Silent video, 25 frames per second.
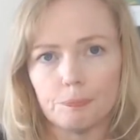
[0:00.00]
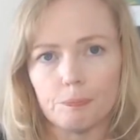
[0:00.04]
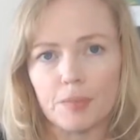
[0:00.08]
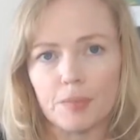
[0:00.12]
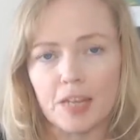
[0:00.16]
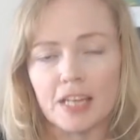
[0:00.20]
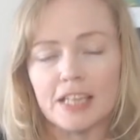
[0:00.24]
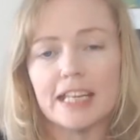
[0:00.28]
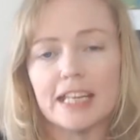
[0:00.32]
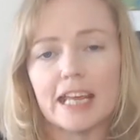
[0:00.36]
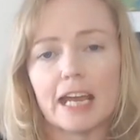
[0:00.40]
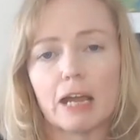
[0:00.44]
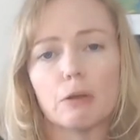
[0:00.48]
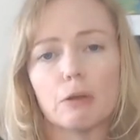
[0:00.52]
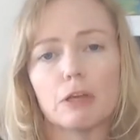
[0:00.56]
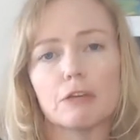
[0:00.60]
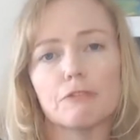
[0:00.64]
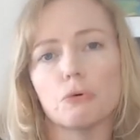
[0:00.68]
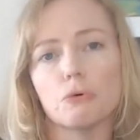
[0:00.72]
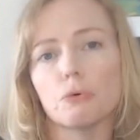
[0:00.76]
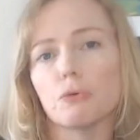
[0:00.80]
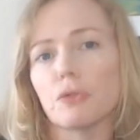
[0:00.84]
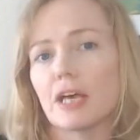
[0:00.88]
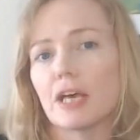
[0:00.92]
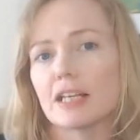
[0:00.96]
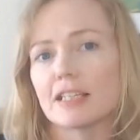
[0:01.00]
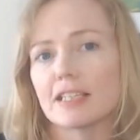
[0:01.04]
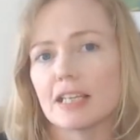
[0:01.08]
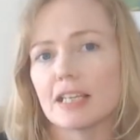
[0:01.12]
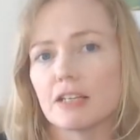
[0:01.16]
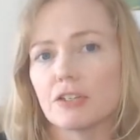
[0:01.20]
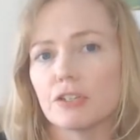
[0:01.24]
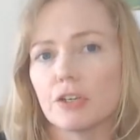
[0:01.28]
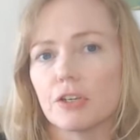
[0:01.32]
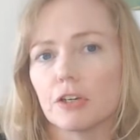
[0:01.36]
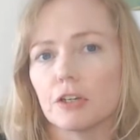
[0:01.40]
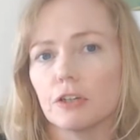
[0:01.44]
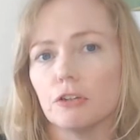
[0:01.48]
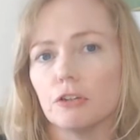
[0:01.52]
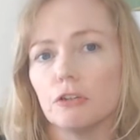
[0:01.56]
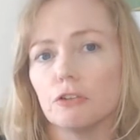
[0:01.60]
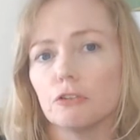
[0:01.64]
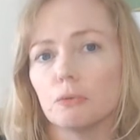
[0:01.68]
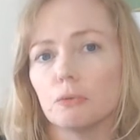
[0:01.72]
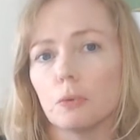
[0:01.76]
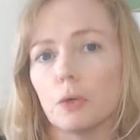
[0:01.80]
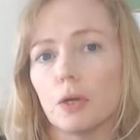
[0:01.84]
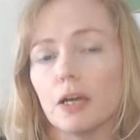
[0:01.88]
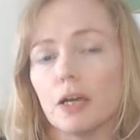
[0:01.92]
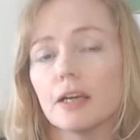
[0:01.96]
Now, if all that sounds like a lot of
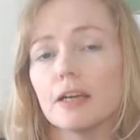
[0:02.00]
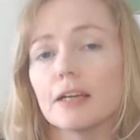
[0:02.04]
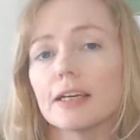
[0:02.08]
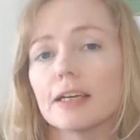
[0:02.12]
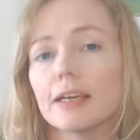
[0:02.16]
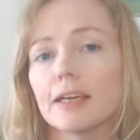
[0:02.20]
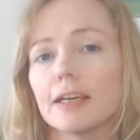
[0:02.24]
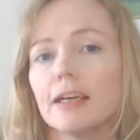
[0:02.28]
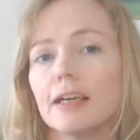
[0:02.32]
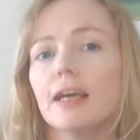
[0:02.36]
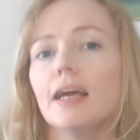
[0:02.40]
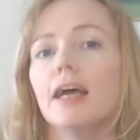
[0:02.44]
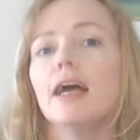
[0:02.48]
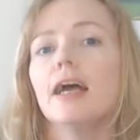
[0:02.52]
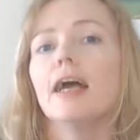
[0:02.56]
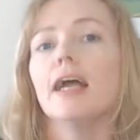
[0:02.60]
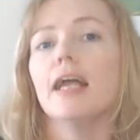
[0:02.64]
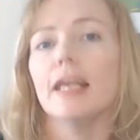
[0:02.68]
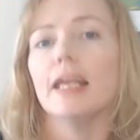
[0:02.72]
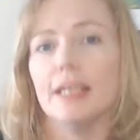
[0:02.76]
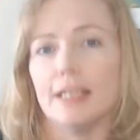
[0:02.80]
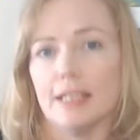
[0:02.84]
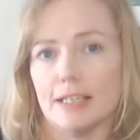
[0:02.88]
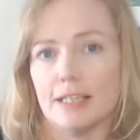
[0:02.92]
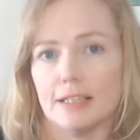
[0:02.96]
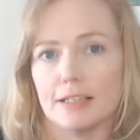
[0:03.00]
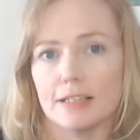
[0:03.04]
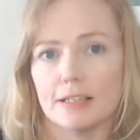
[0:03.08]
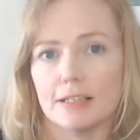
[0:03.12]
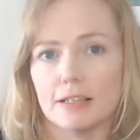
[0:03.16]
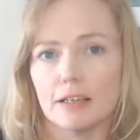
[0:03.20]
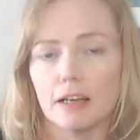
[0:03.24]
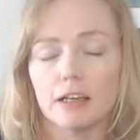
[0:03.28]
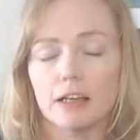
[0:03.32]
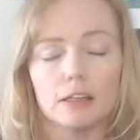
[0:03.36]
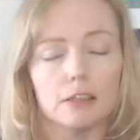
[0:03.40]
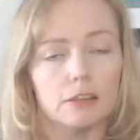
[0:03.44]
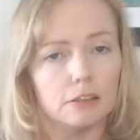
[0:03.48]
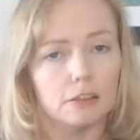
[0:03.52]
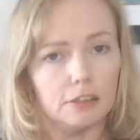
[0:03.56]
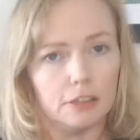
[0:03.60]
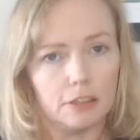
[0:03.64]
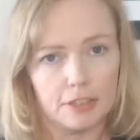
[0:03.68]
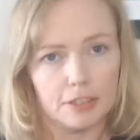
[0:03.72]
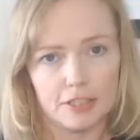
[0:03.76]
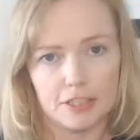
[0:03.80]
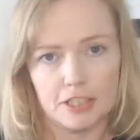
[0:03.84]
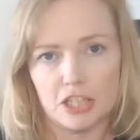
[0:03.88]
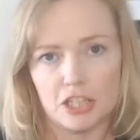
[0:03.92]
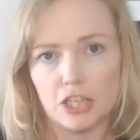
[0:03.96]
work, it is, I can't
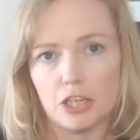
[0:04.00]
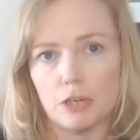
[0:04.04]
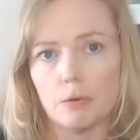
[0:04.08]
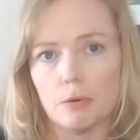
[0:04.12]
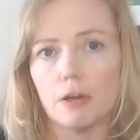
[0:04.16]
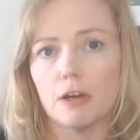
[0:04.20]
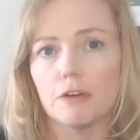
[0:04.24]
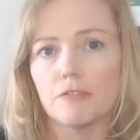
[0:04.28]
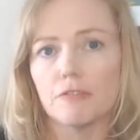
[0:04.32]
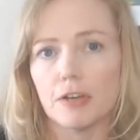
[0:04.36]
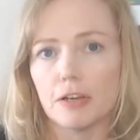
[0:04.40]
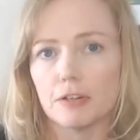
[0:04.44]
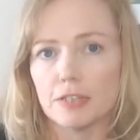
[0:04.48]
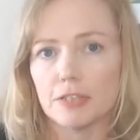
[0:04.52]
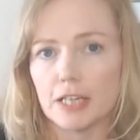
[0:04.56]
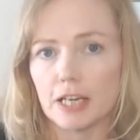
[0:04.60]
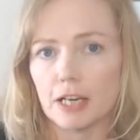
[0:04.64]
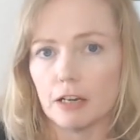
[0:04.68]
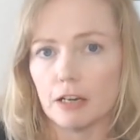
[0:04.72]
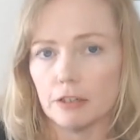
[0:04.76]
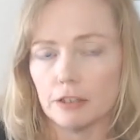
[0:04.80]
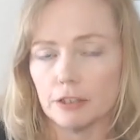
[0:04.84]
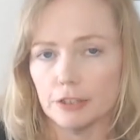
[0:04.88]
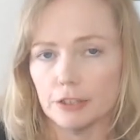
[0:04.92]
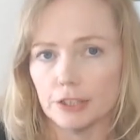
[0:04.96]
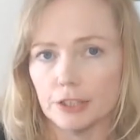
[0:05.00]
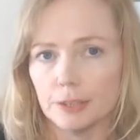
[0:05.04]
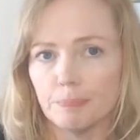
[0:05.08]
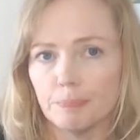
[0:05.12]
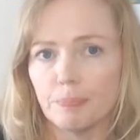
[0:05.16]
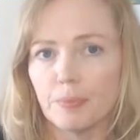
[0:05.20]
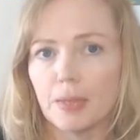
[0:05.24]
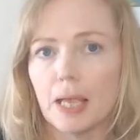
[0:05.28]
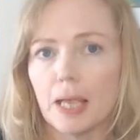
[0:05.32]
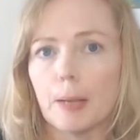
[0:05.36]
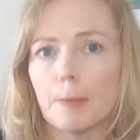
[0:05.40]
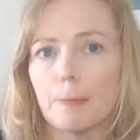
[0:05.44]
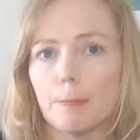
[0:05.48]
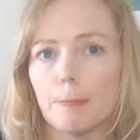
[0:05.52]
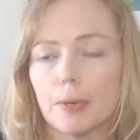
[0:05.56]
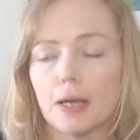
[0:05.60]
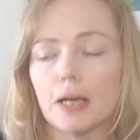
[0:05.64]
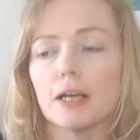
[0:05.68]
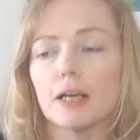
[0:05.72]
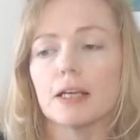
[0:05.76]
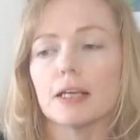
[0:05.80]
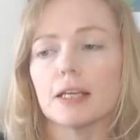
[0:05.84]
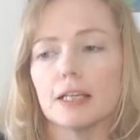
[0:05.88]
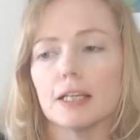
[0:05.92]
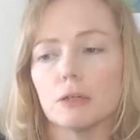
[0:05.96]
lie to you, I found it hard.
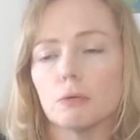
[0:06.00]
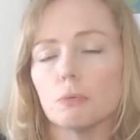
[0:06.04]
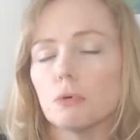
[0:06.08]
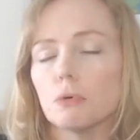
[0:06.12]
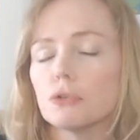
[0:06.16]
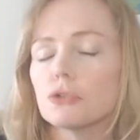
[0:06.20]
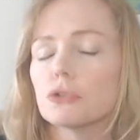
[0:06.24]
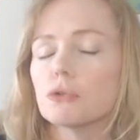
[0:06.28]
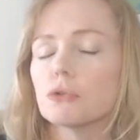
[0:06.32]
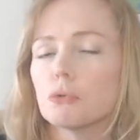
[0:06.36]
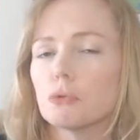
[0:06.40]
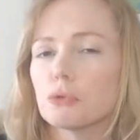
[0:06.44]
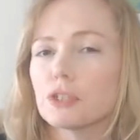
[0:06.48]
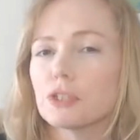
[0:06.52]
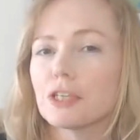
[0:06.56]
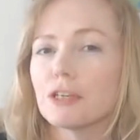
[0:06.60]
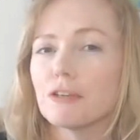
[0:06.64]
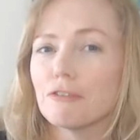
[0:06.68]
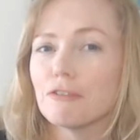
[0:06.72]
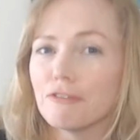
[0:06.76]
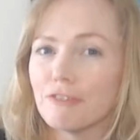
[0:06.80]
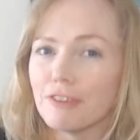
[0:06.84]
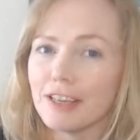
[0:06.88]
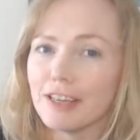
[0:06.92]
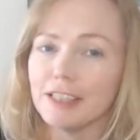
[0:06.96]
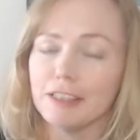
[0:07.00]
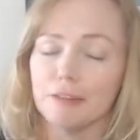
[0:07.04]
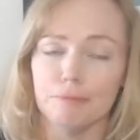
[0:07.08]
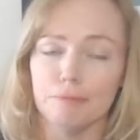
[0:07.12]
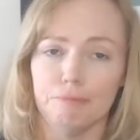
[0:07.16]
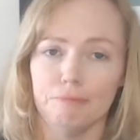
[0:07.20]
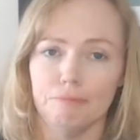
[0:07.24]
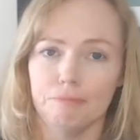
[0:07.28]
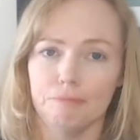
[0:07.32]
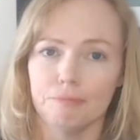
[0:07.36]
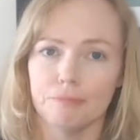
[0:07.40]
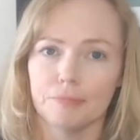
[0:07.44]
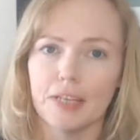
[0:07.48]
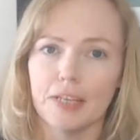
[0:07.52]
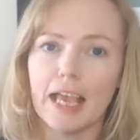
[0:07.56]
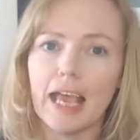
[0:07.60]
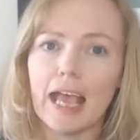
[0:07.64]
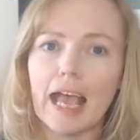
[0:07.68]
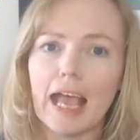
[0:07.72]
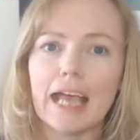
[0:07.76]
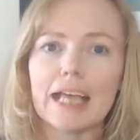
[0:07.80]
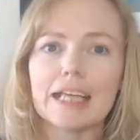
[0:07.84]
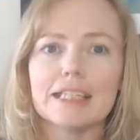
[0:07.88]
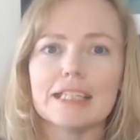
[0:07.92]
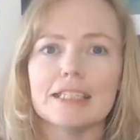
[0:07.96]
But it was also fun.
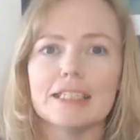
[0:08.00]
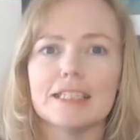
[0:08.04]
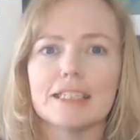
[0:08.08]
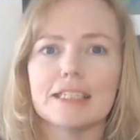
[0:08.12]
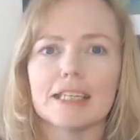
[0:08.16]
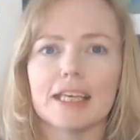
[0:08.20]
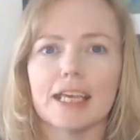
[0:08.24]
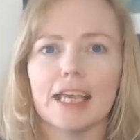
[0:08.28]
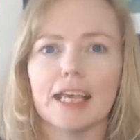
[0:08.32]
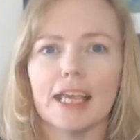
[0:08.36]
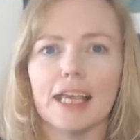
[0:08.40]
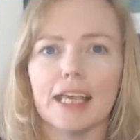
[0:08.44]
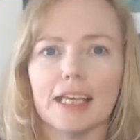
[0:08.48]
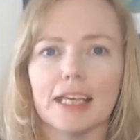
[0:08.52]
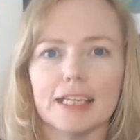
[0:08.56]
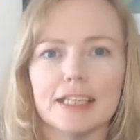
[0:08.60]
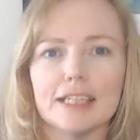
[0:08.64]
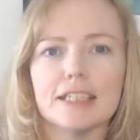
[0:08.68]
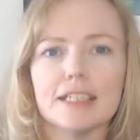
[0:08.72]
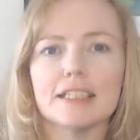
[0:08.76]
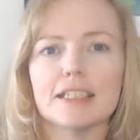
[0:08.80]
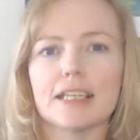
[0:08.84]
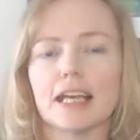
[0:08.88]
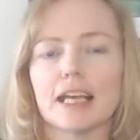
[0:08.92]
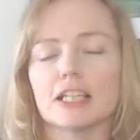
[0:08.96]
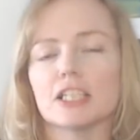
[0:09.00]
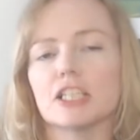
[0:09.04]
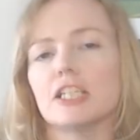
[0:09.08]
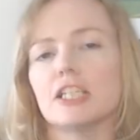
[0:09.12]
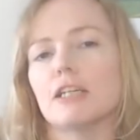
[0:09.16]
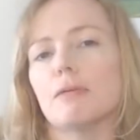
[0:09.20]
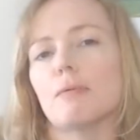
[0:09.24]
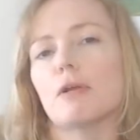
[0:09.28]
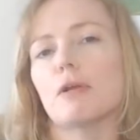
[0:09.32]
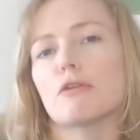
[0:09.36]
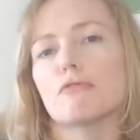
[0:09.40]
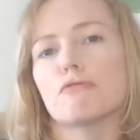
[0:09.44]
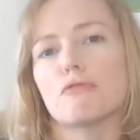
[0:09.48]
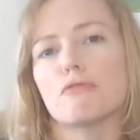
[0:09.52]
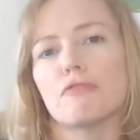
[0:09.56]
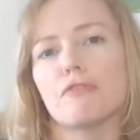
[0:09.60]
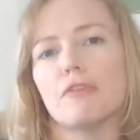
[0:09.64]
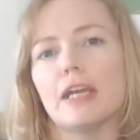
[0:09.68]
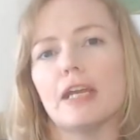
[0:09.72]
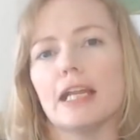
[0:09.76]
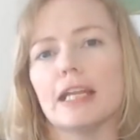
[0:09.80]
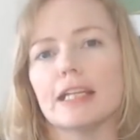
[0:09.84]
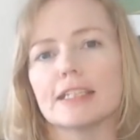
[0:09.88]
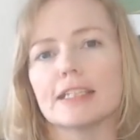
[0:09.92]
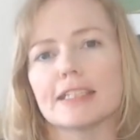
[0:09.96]
And it is actually a wonderful
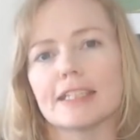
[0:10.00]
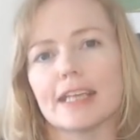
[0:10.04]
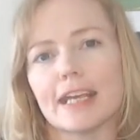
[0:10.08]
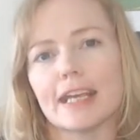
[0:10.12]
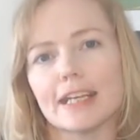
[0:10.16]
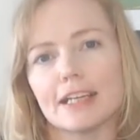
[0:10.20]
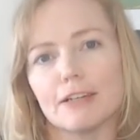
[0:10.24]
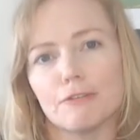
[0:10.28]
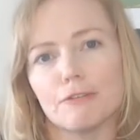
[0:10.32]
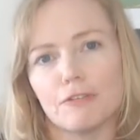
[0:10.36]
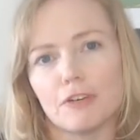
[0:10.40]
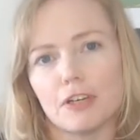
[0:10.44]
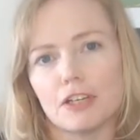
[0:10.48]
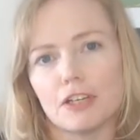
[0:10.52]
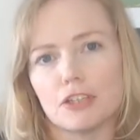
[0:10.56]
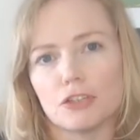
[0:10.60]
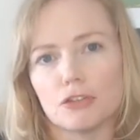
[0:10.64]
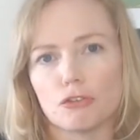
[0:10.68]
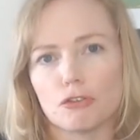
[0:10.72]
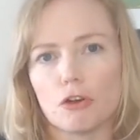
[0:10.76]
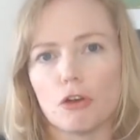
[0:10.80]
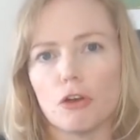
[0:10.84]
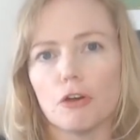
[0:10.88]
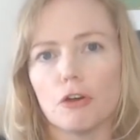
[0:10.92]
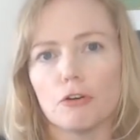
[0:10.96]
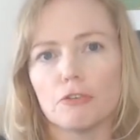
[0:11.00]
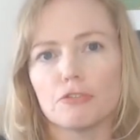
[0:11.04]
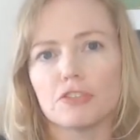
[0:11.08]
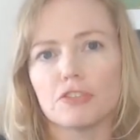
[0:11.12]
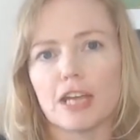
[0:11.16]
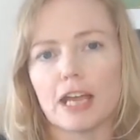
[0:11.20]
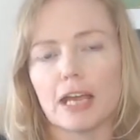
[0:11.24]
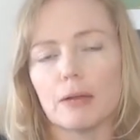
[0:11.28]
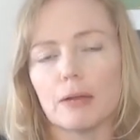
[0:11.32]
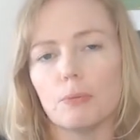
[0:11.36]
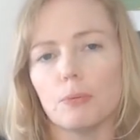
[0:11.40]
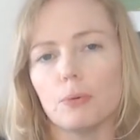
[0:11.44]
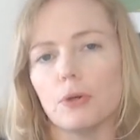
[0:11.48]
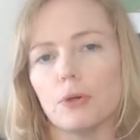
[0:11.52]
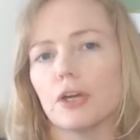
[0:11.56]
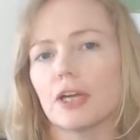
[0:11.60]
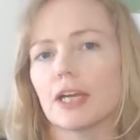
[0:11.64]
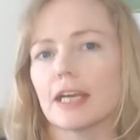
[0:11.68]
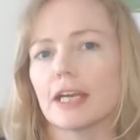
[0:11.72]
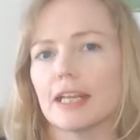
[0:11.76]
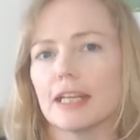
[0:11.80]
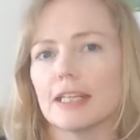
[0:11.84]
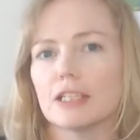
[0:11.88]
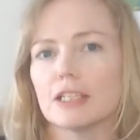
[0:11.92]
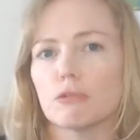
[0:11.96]
feeling to take a first draft and work
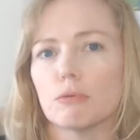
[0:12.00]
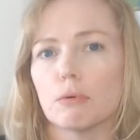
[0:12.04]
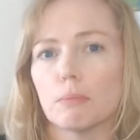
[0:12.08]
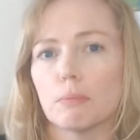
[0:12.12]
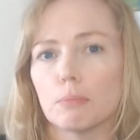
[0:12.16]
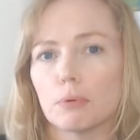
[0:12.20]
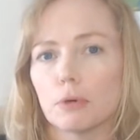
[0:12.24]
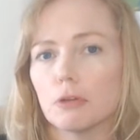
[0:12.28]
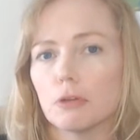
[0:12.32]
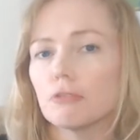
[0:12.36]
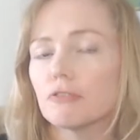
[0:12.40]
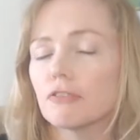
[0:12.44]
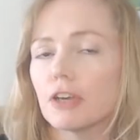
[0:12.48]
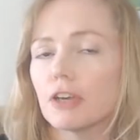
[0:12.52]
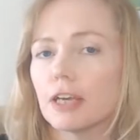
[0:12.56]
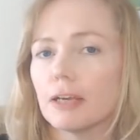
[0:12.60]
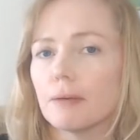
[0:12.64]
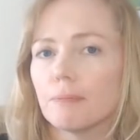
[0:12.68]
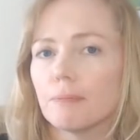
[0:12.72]
at it to improve it.